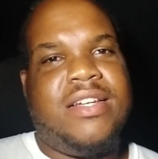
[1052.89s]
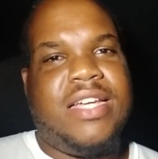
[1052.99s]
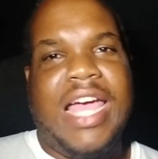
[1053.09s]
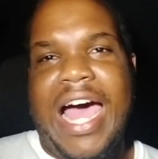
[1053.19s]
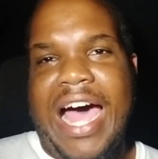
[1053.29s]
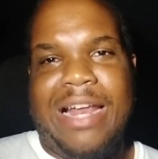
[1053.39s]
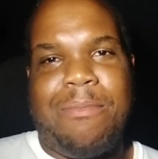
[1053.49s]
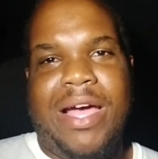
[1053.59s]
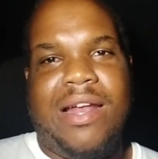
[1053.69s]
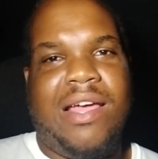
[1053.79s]
yard
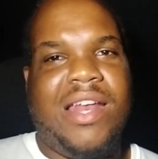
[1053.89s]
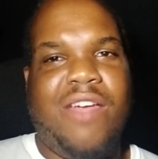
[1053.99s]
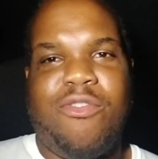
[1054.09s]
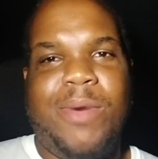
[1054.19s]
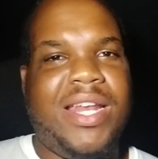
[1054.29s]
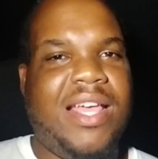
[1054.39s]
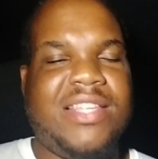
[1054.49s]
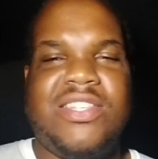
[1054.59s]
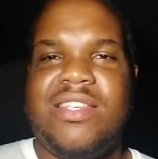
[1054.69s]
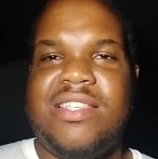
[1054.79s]
man and everybody
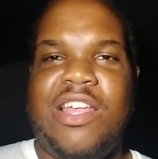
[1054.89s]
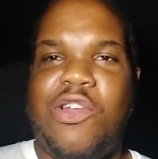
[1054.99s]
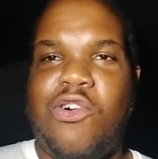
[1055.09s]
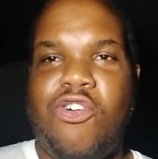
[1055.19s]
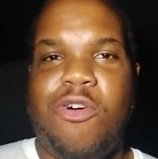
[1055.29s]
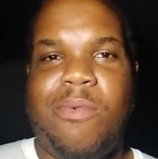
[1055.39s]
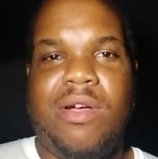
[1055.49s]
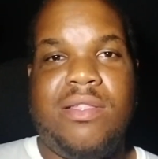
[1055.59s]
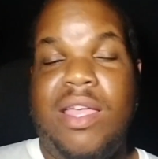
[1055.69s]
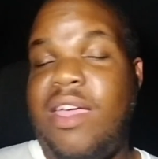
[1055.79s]
else just say no homo.
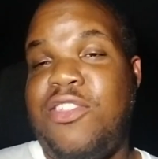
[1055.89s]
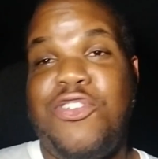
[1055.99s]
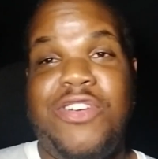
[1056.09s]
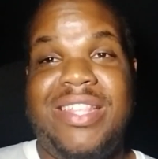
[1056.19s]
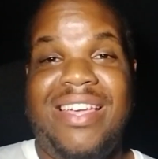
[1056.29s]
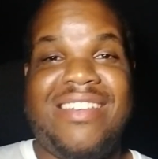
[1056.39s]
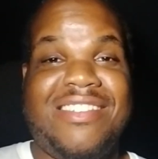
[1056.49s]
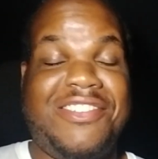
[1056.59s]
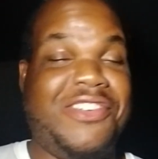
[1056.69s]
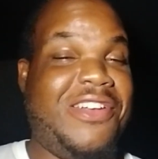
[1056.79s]
Yeah, you do your thing,
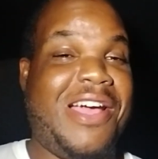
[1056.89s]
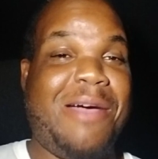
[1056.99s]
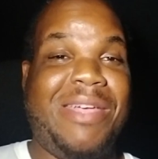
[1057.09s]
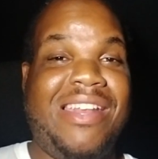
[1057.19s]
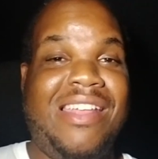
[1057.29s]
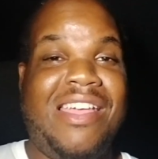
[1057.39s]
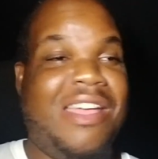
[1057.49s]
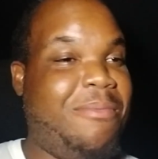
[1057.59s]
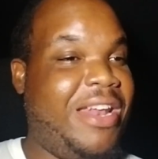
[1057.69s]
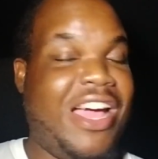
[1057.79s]
you know what I mean?
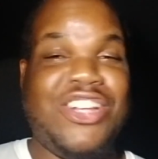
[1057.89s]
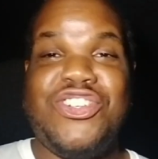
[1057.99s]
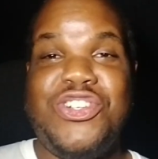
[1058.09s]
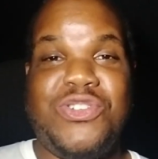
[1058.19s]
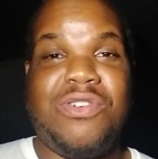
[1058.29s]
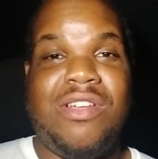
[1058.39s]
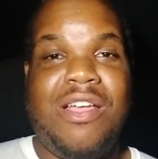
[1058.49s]
Me not judge you.